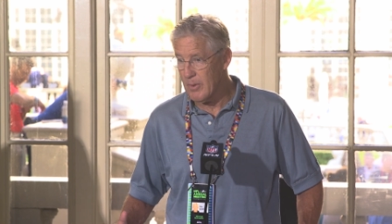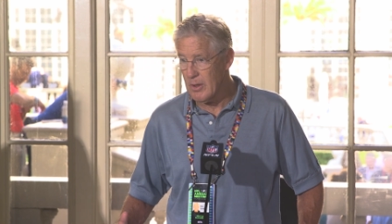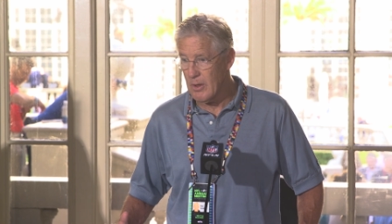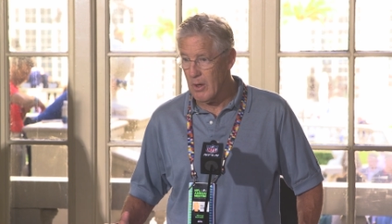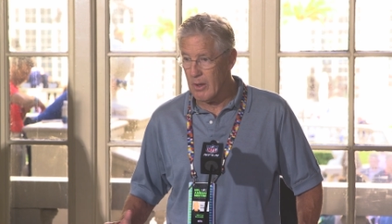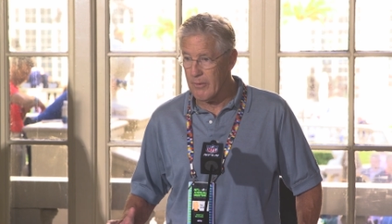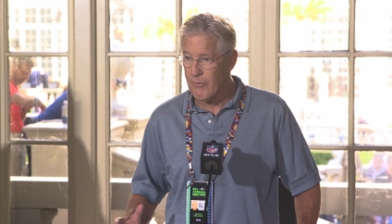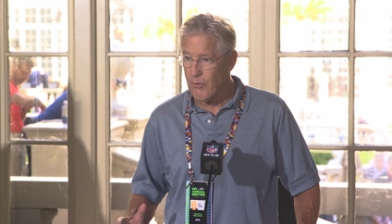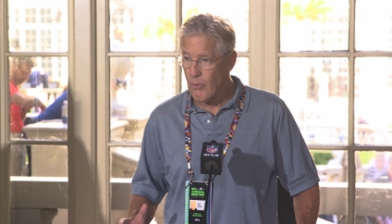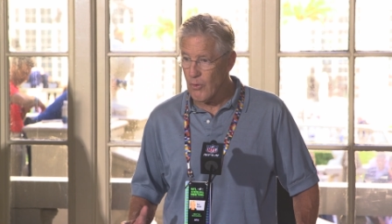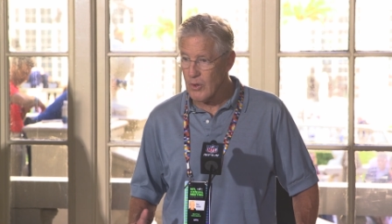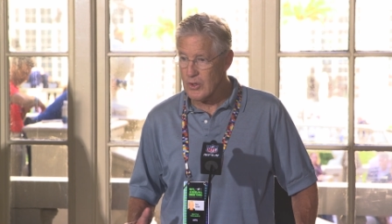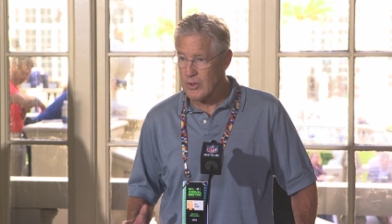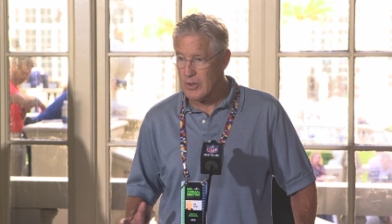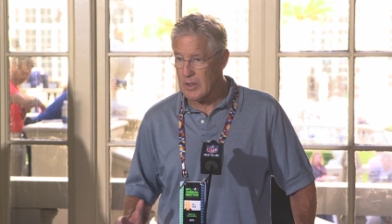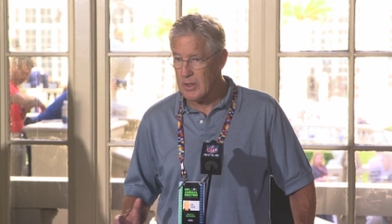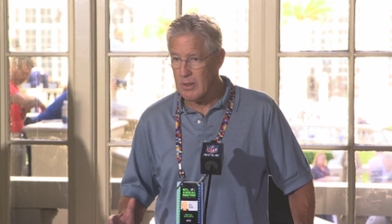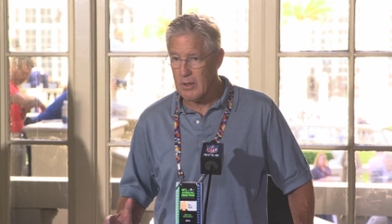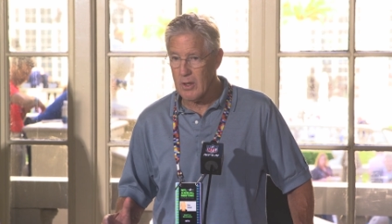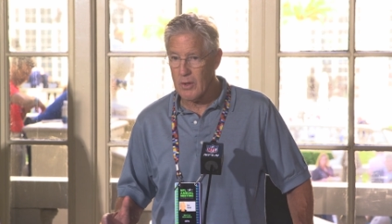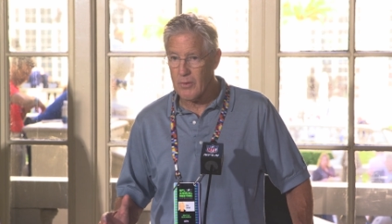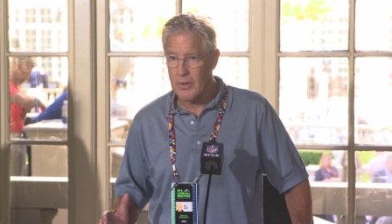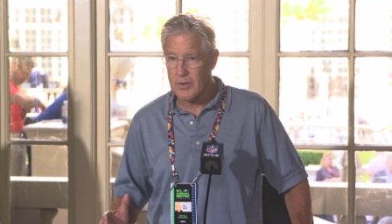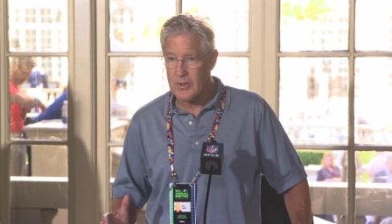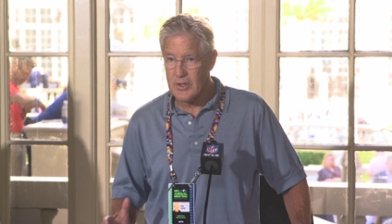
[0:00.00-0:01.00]
You know, unfortunately,
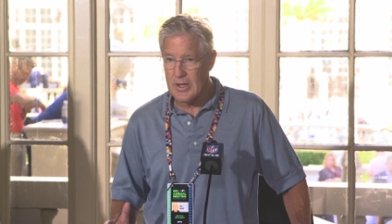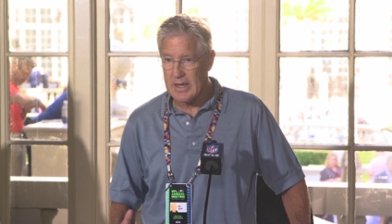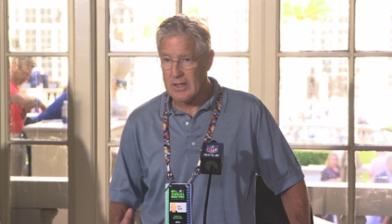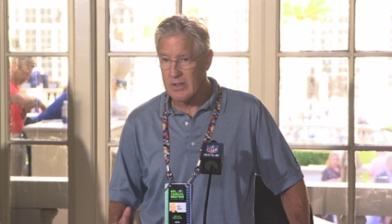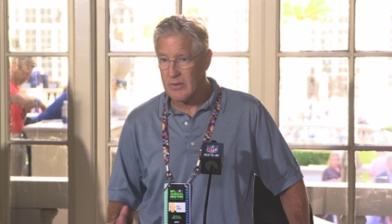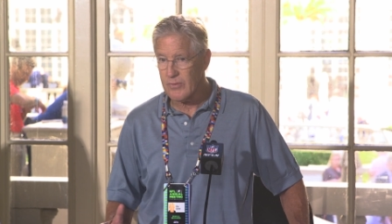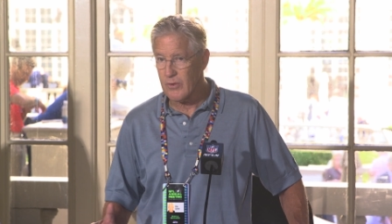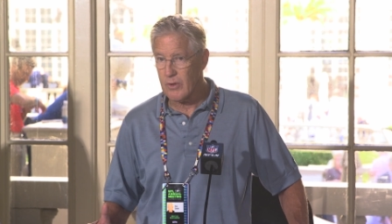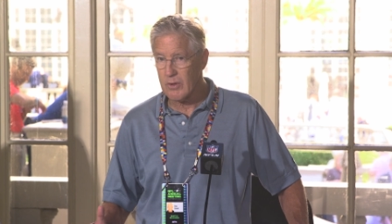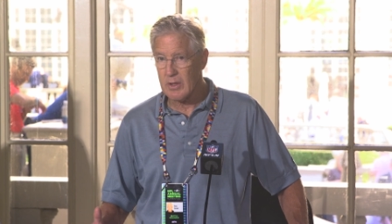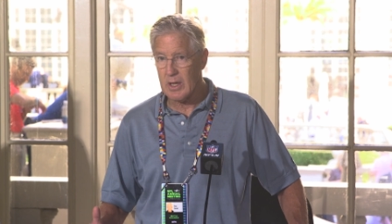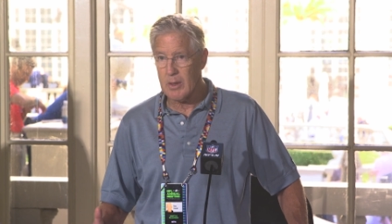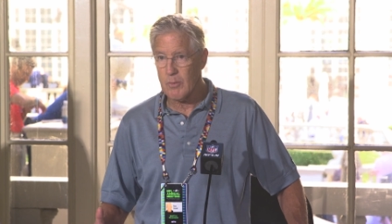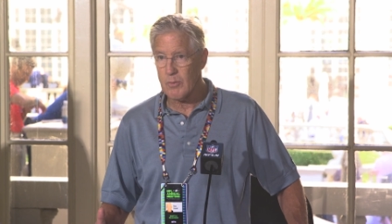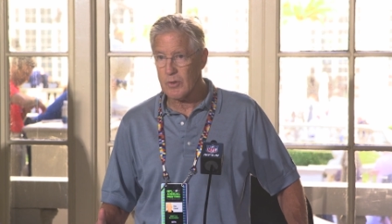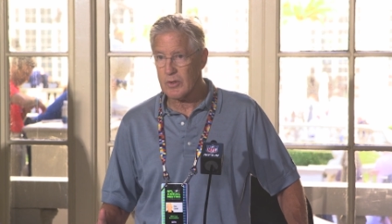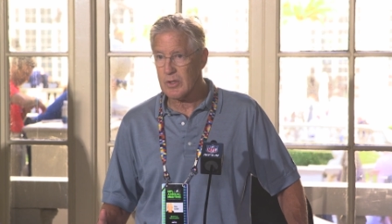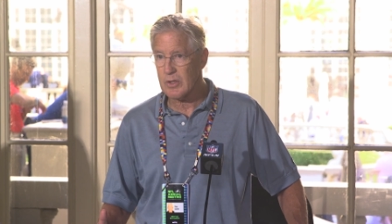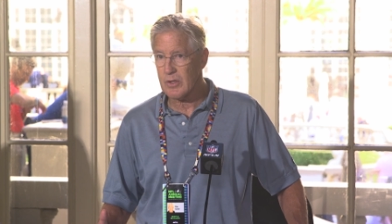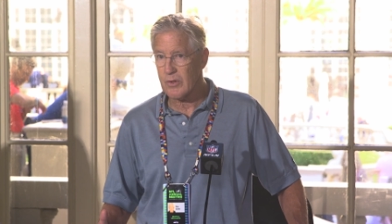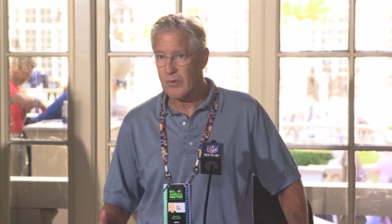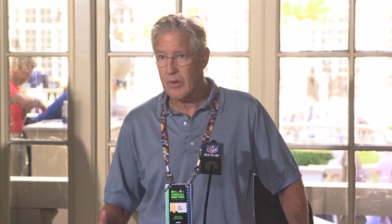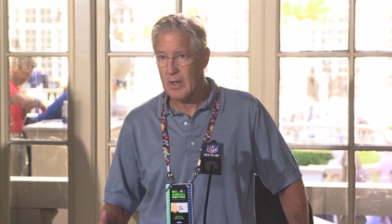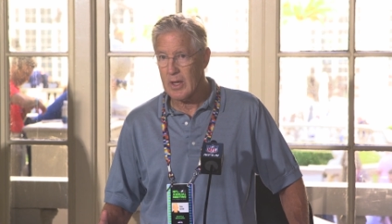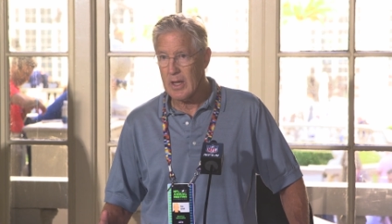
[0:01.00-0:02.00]
you know, the Jacksonville game was
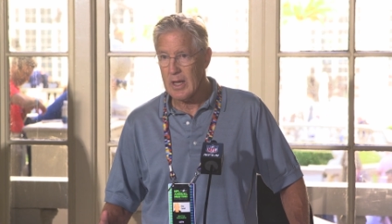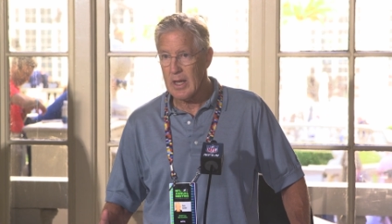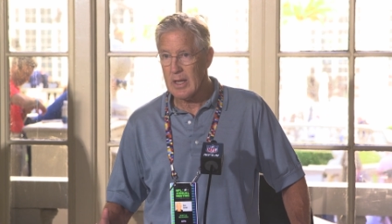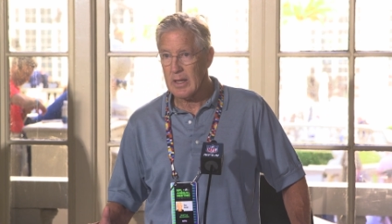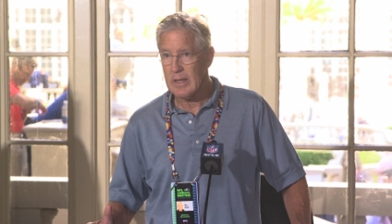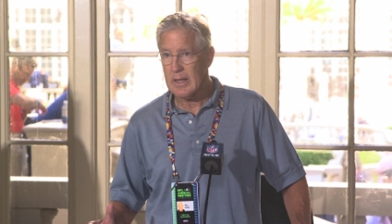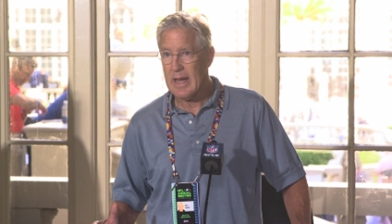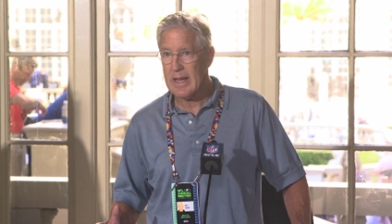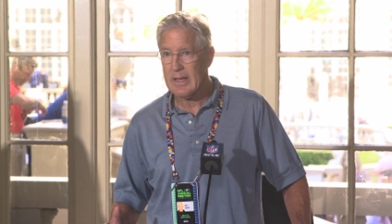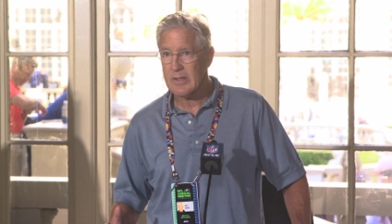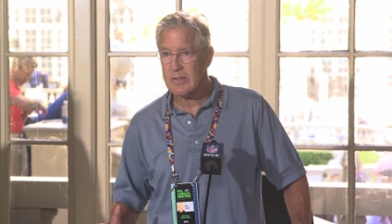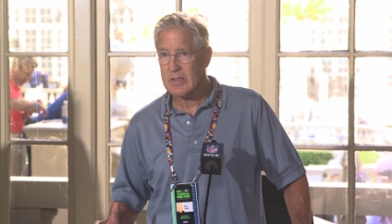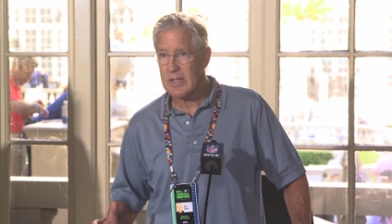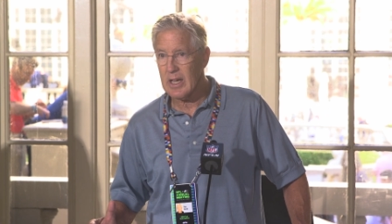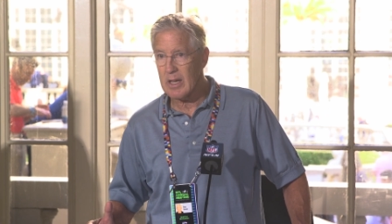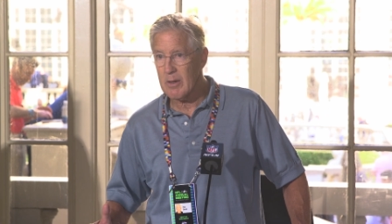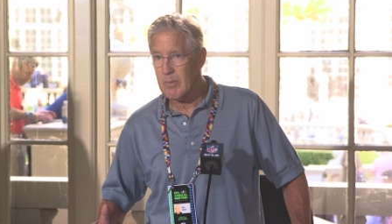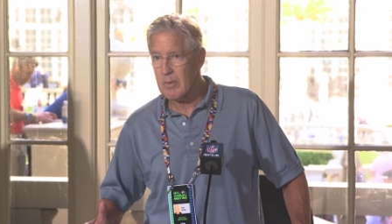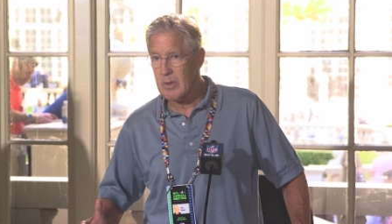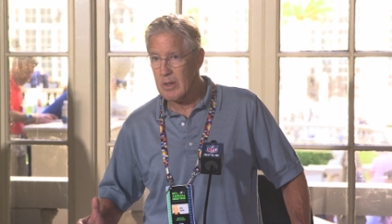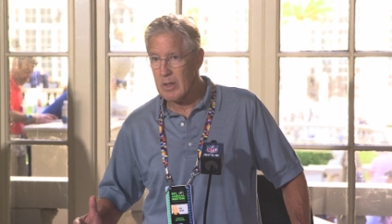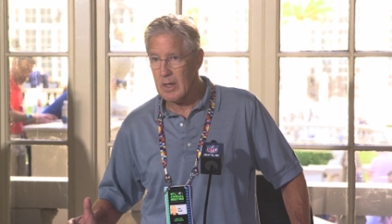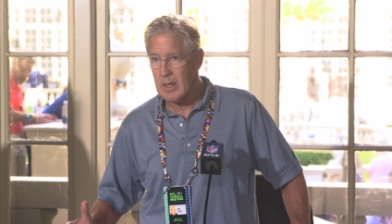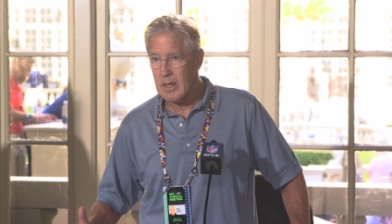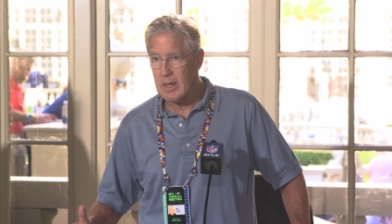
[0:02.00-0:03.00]
his last
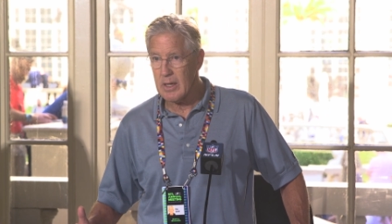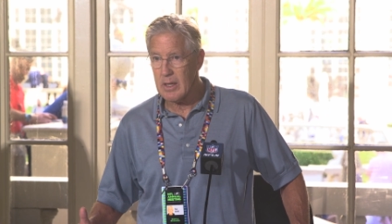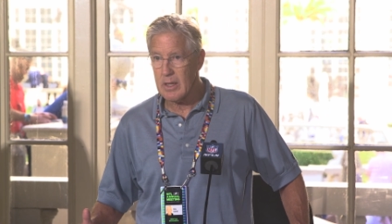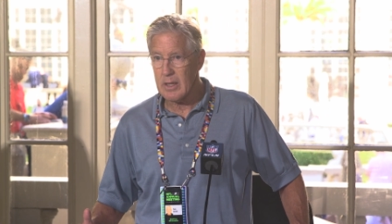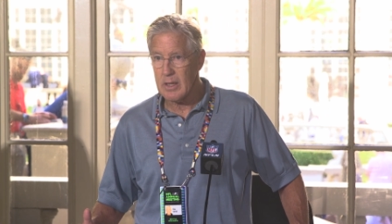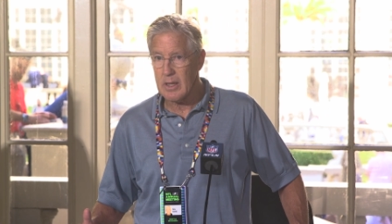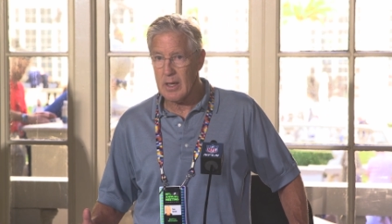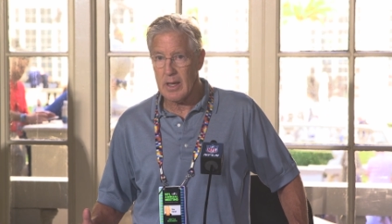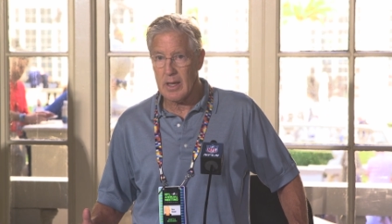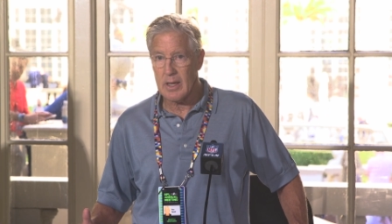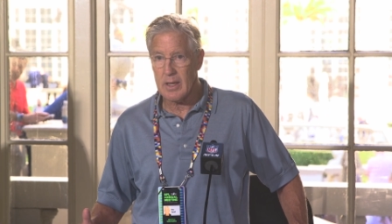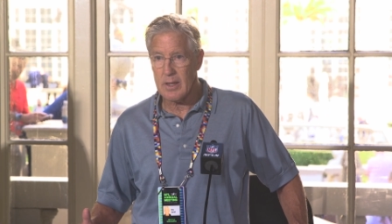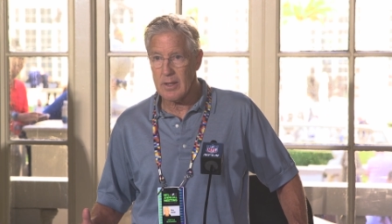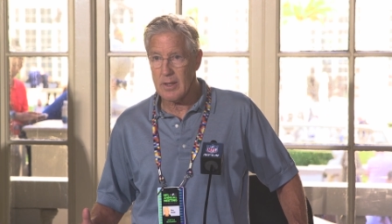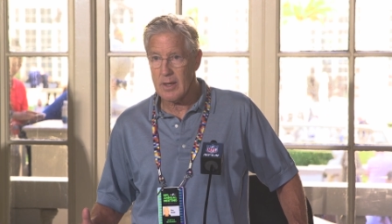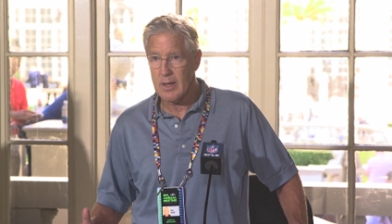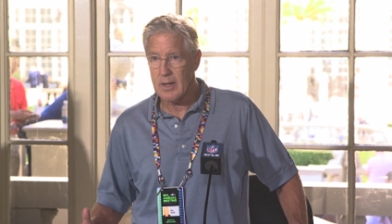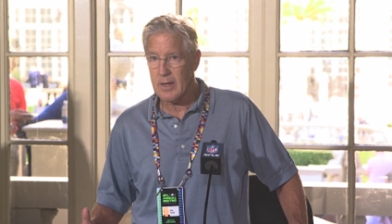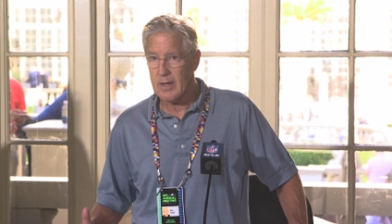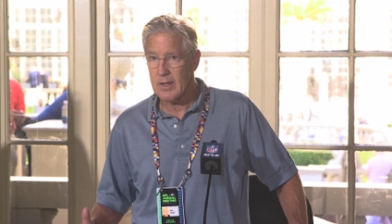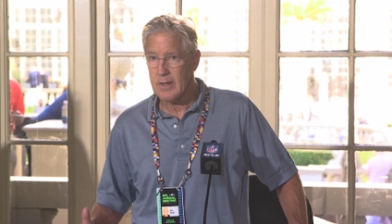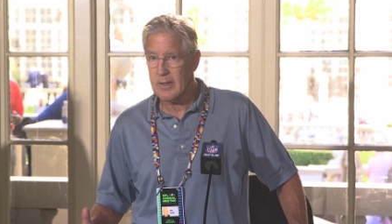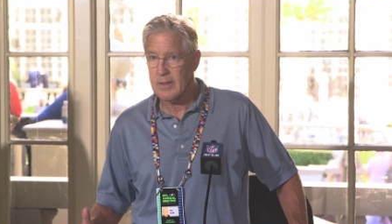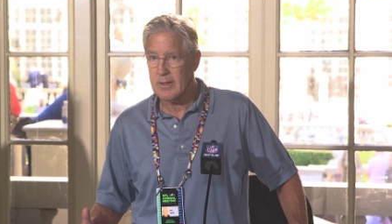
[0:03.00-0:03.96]
game, and, and, and uh,